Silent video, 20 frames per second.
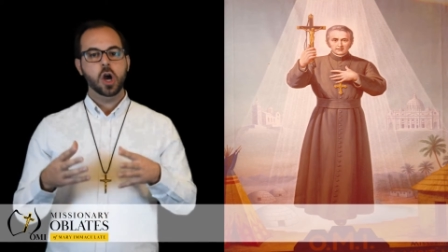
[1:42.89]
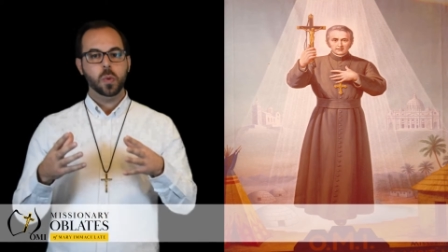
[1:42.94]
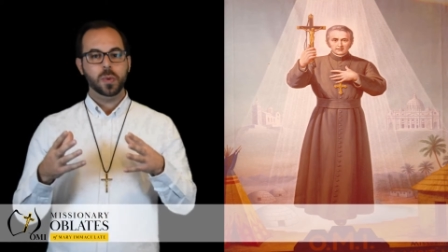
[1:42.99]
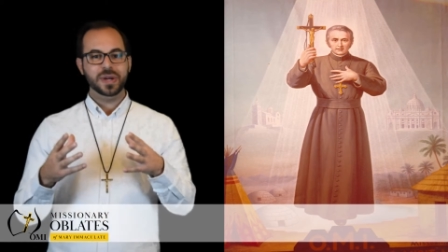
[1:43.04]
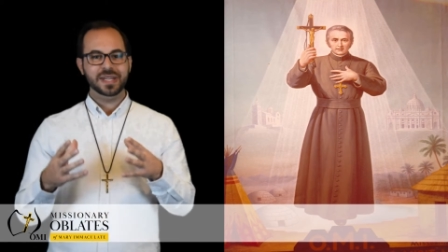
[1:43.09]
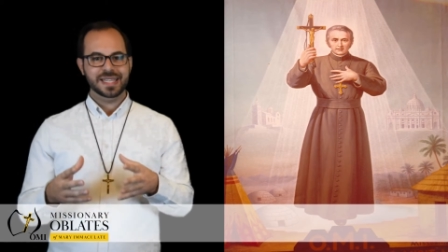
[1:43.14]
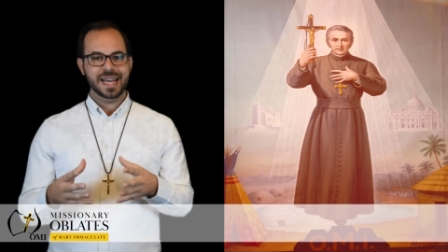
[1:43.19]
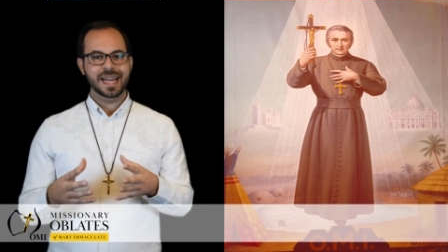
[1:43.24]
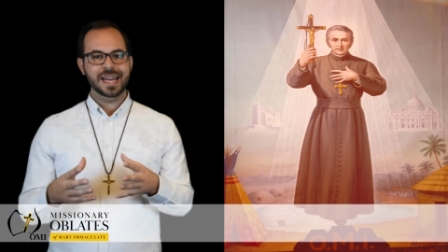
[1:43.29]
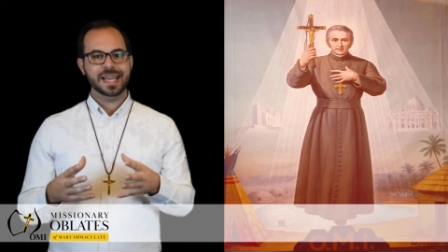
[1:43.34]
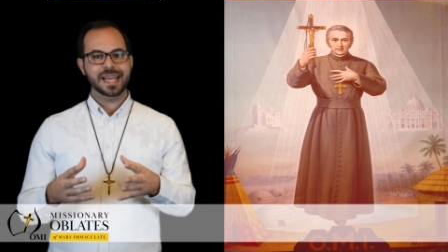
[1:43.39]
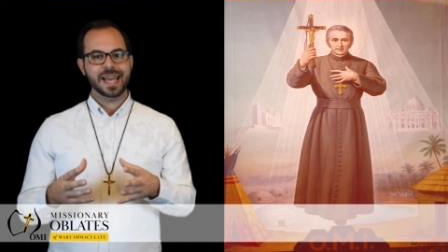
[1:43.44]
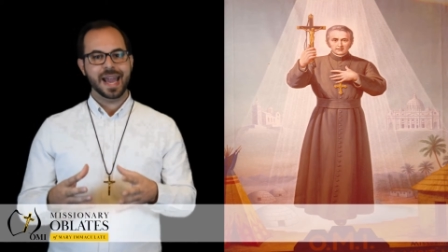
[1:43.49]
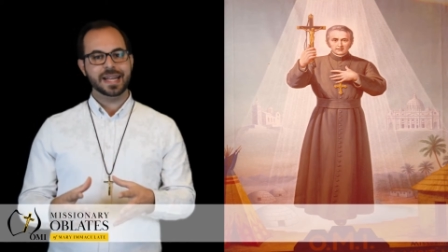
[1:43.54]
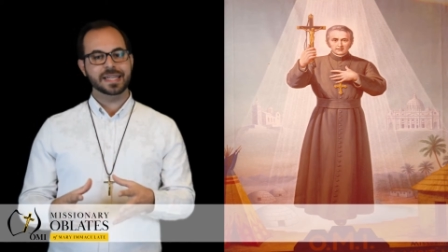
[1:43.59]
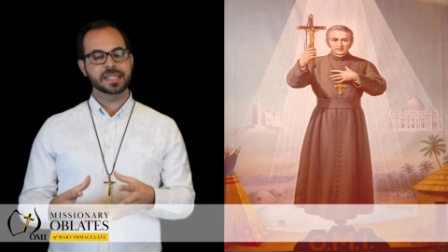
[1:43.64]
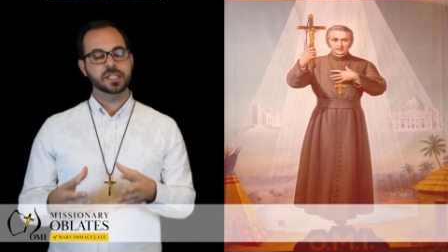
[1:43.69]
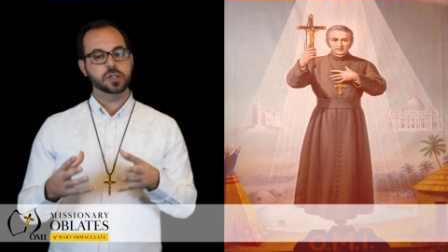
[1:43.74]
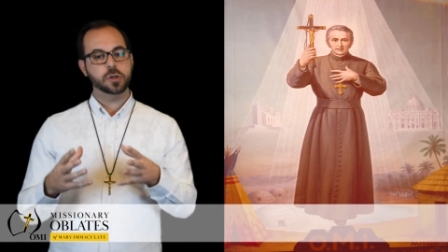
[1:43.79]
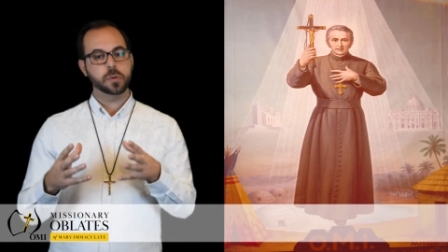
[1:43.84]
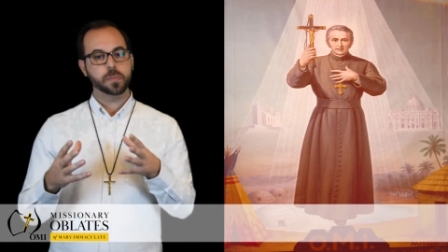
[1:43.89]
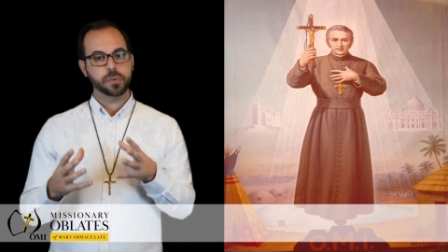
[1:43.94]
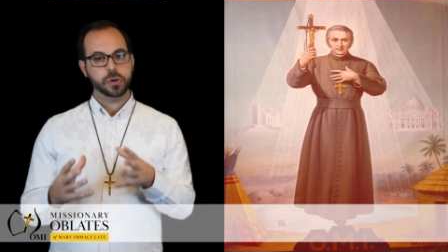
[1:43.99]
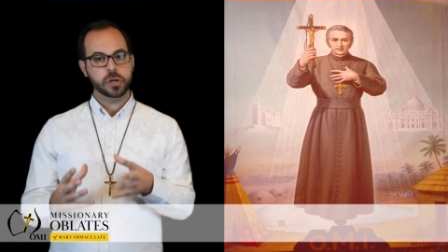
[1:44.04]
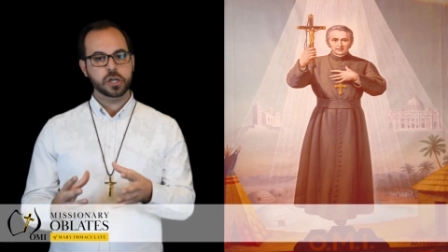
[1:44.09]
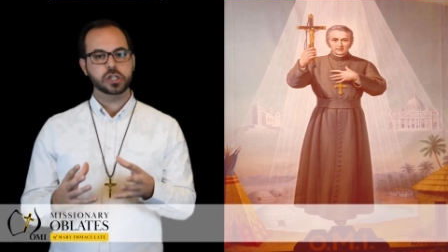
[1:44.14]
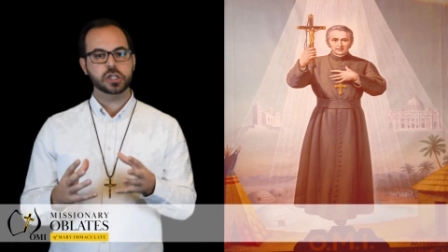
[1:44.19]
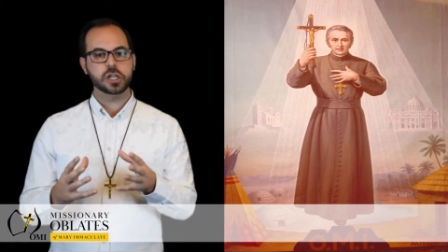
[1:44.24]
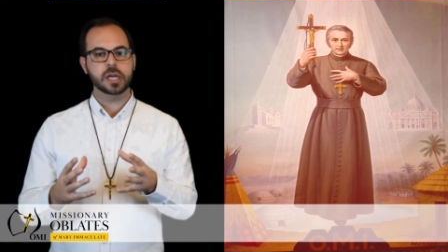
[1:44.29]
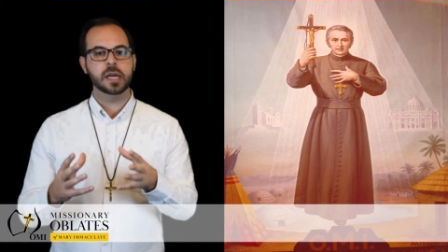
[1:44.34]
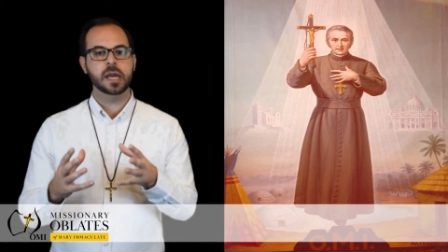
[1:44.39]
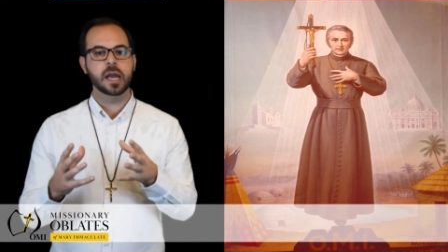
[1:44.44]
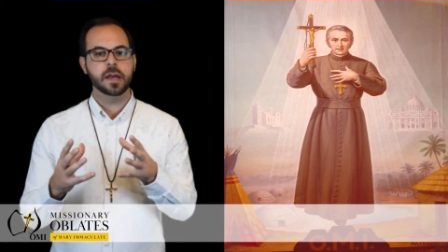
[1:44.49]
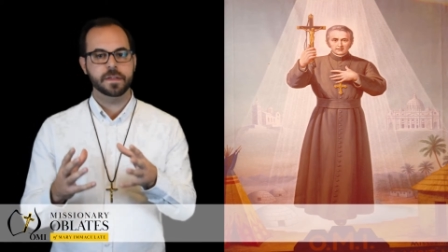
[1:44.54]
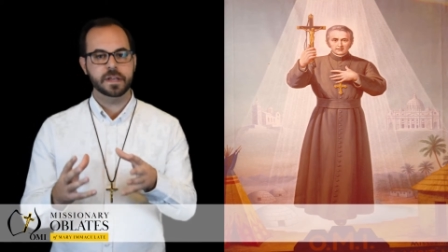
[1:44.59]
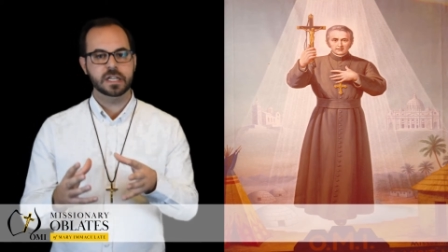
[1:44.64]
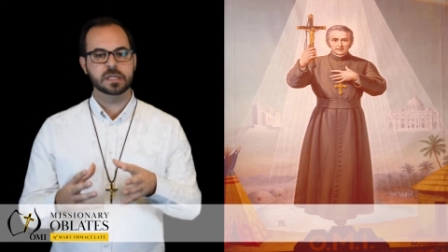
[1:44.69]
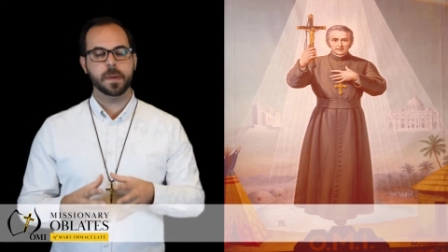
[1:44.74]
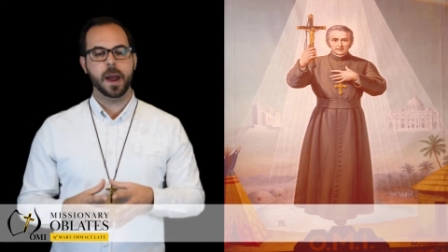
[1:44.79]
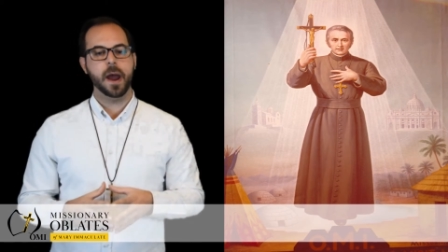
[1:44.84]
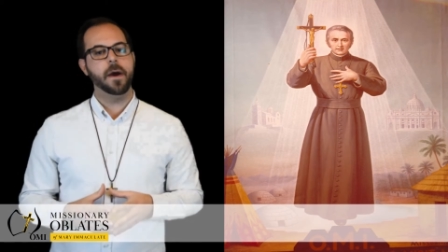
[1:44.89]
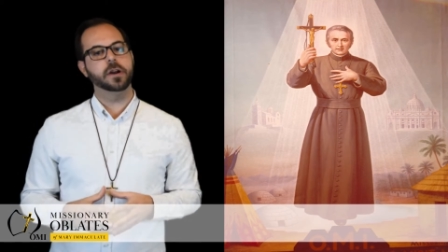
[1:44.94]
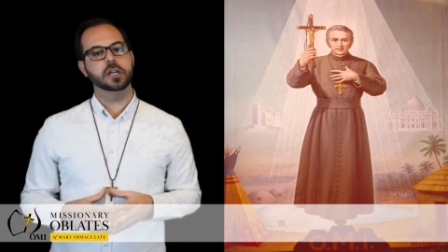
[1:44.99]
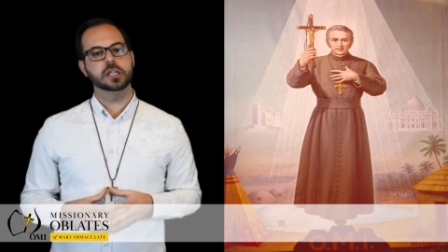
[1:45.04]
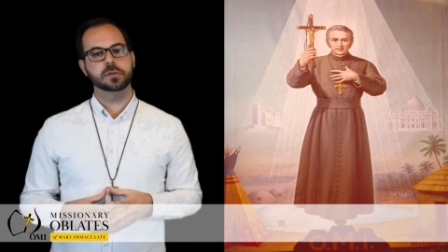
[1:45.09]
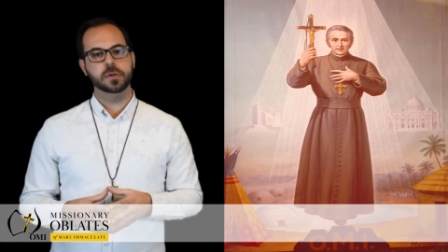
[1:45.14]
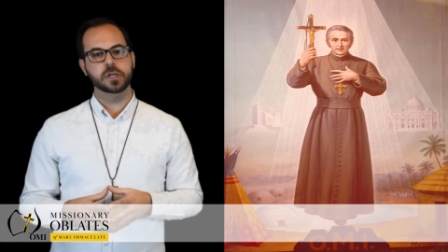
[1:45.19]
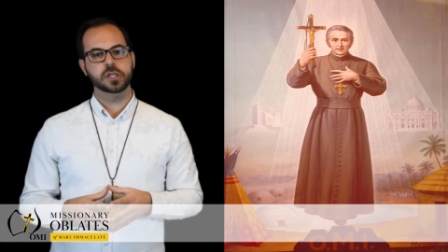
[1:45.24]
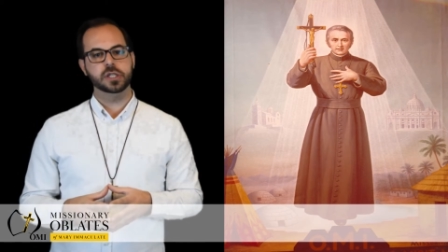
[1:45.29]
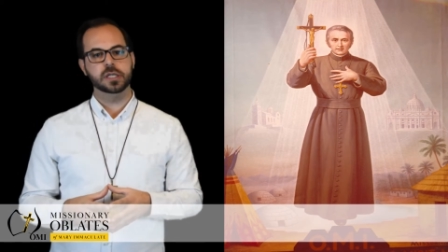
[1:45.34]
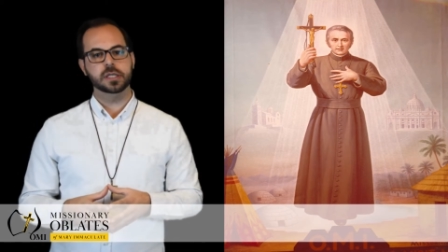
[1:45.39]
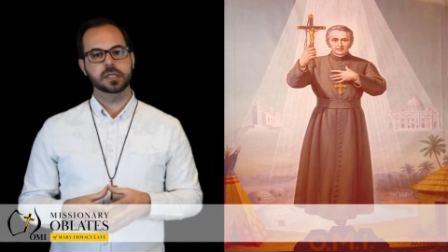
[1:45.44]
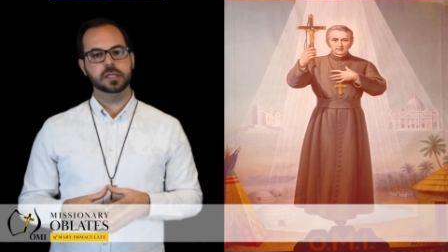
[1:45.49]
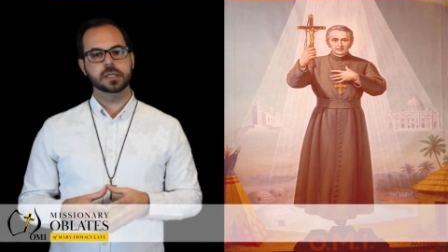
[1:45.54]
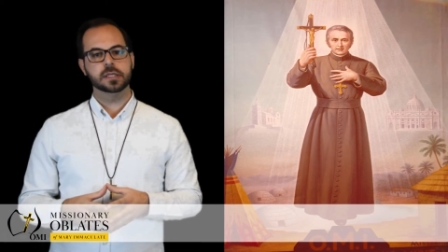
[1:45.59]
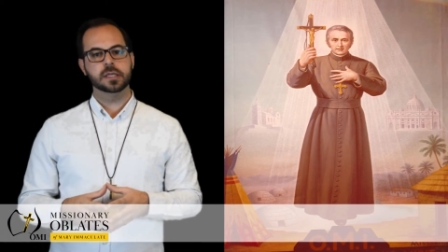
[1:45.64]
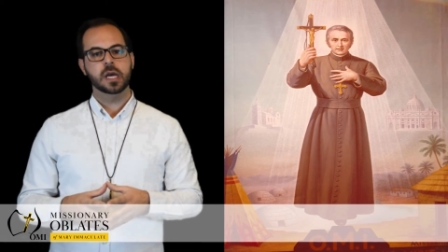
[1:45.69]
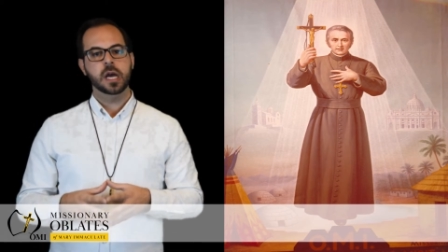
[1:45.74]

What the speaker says: were dedicated to preaching these parish missions,